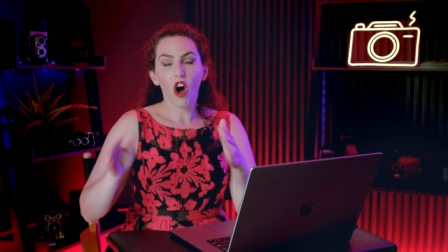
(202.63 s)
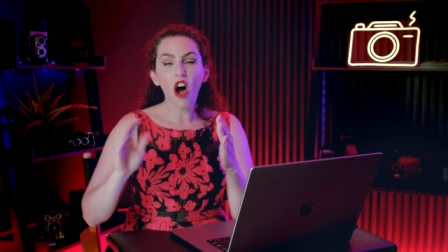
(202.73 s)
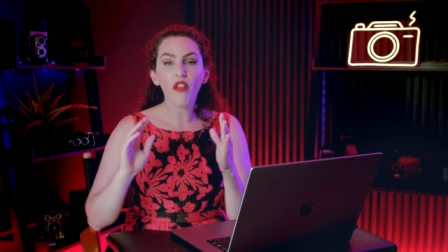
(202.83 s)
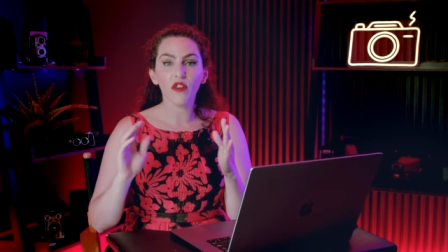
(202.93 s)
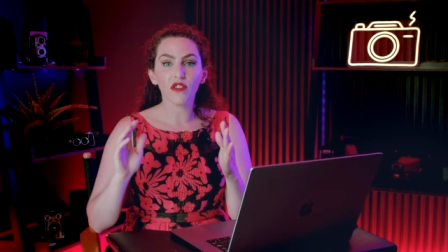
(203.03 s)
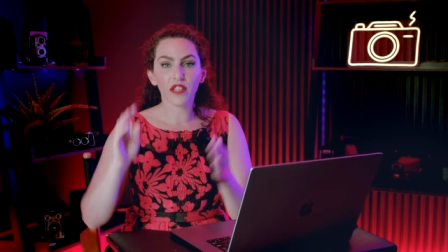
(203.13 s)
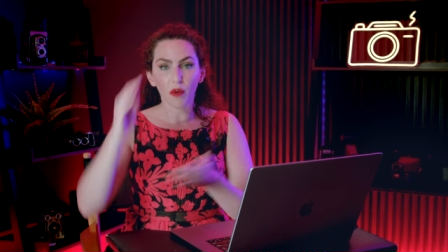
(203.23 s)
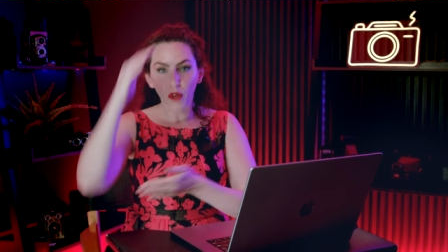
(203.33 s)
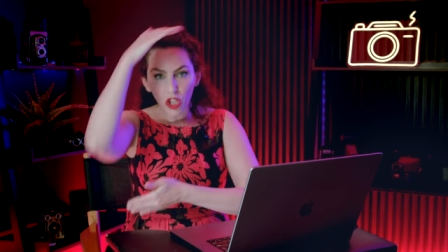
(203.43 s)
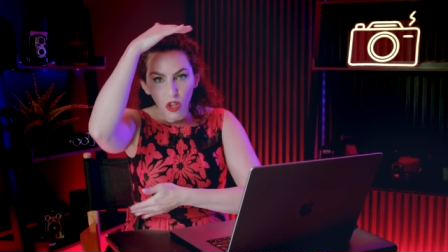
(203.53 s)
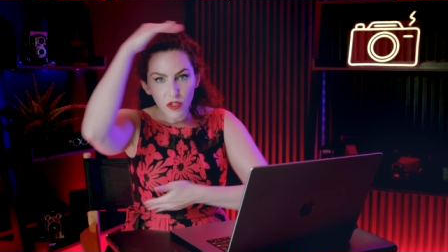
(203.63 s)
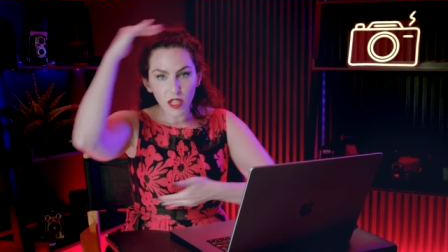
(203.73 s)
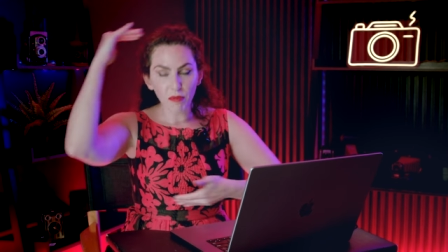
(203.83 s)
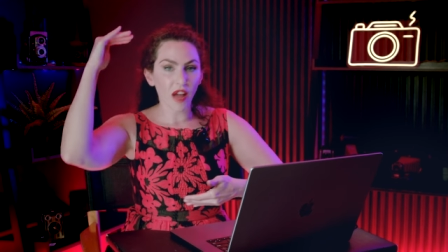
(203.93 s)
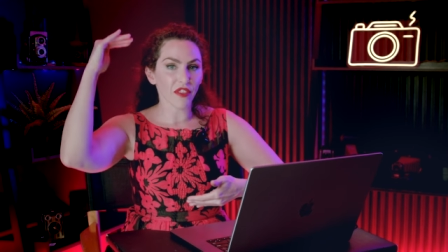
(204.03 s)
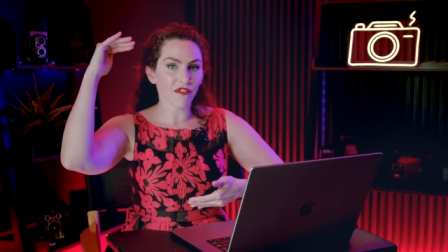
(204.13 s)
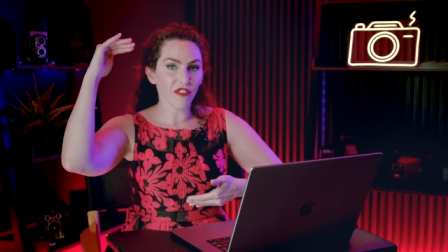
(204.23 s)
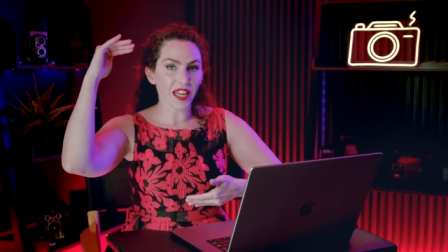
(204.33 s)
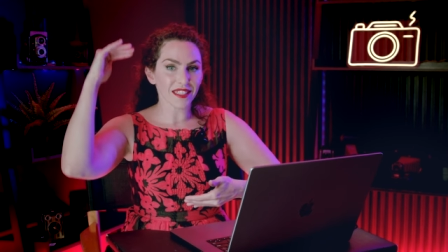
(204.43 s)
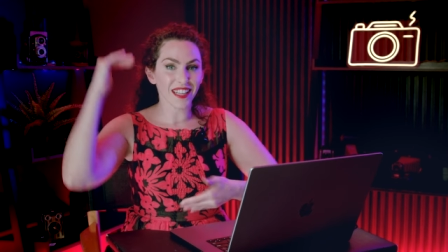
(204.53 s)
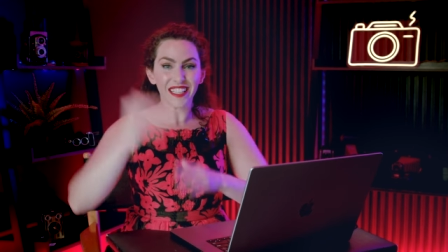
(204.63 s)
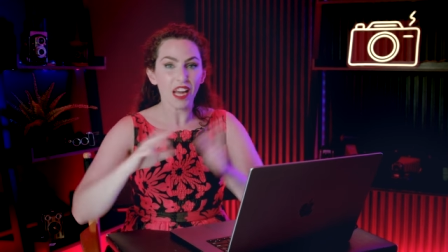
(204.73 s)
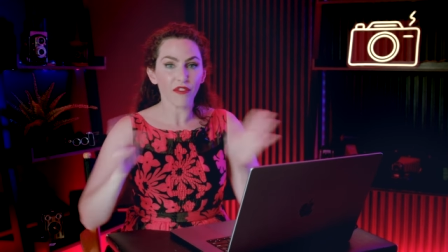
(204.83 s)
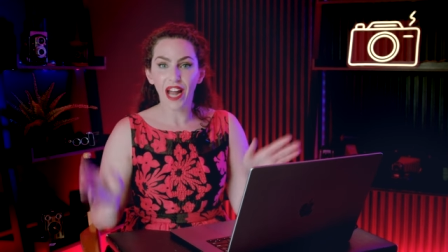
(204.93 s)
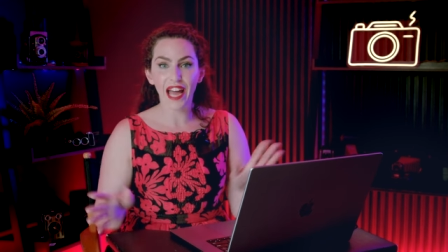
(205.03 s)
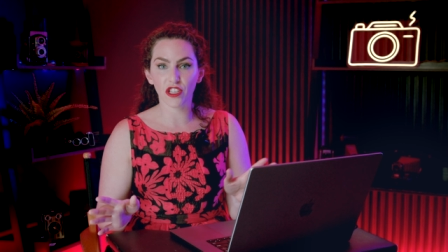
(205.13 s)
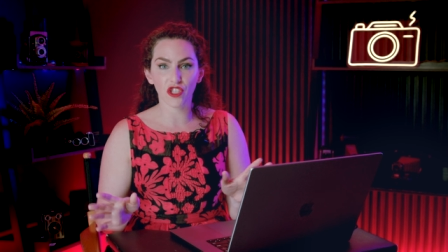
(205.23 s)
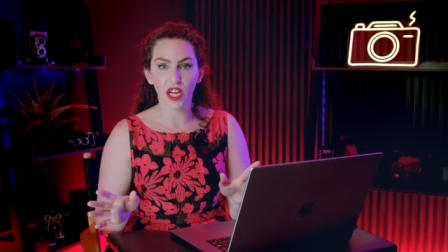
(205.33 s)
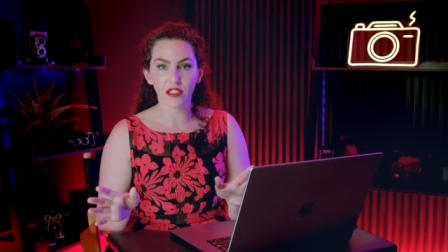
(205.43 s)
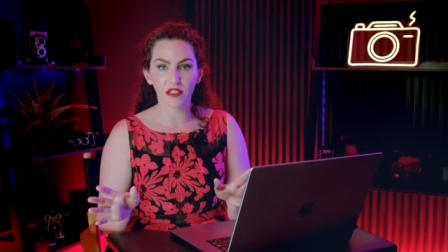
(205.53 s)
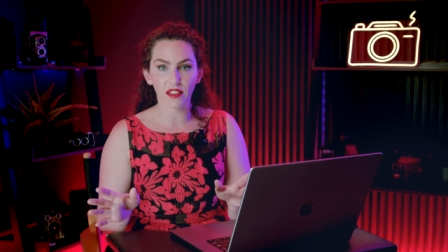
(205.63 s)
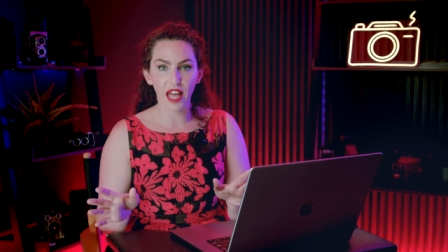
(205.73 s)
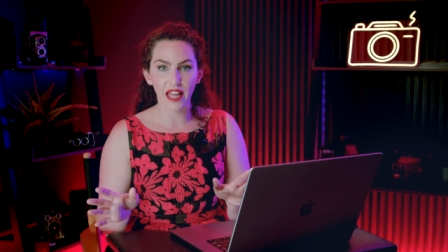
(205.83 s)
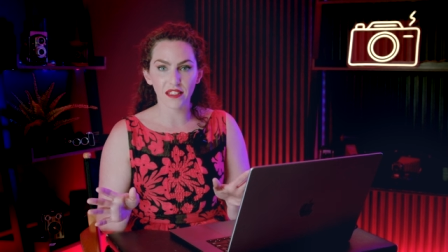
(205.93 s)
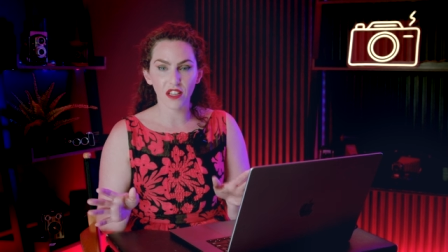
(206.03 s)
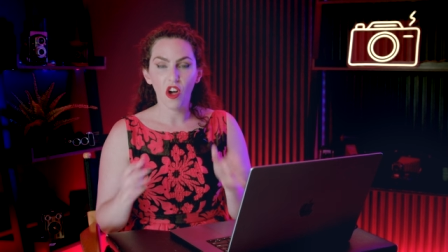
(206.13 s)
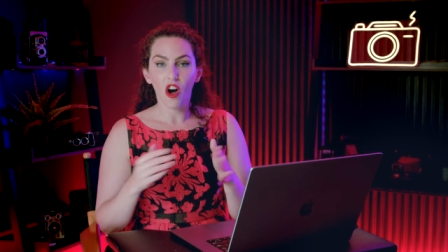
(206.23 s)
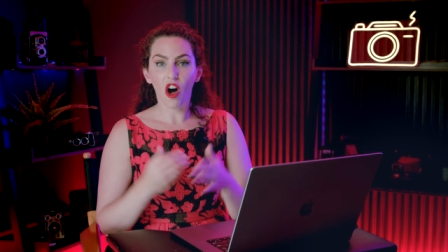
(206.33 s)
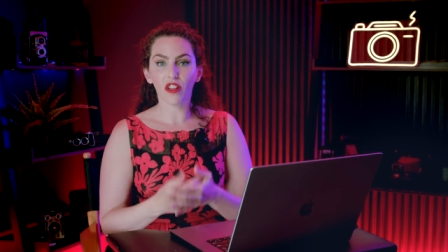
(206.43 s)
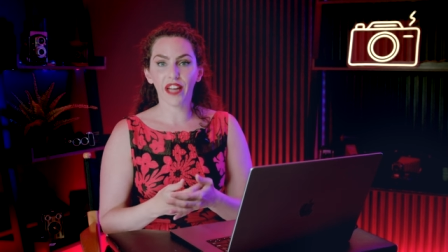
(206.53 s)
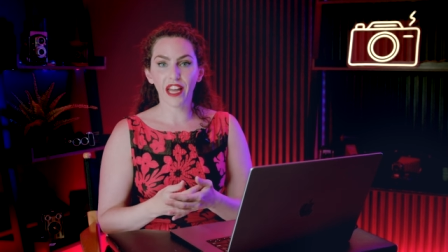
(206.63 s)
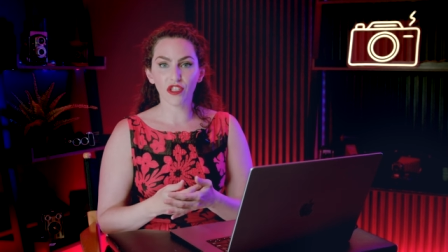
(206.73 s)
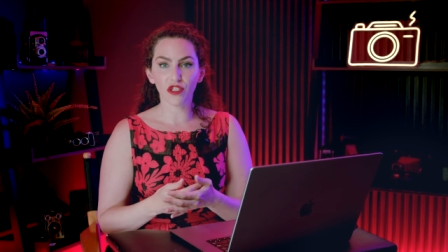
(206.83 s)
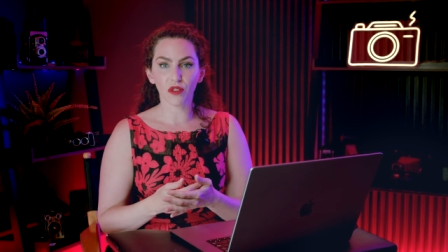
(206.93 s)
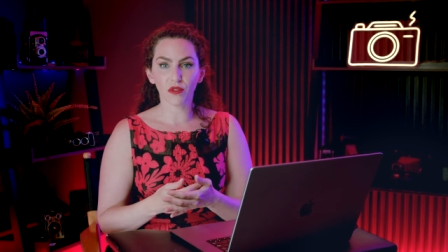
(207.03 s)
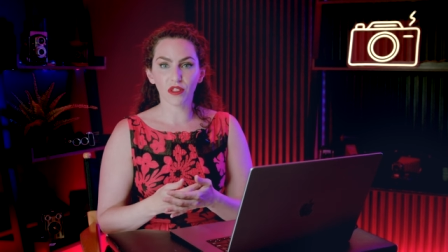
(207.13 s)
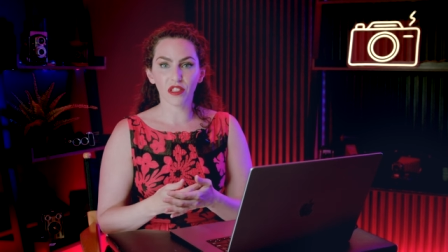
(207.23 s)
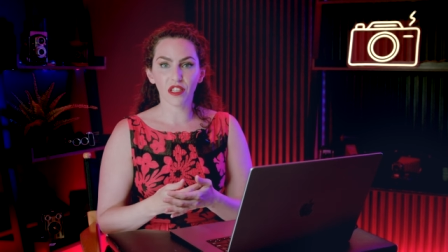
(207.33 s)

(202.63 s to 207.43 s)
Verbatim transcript: others that were close up on the face, and I never had to change the lens. All I had to do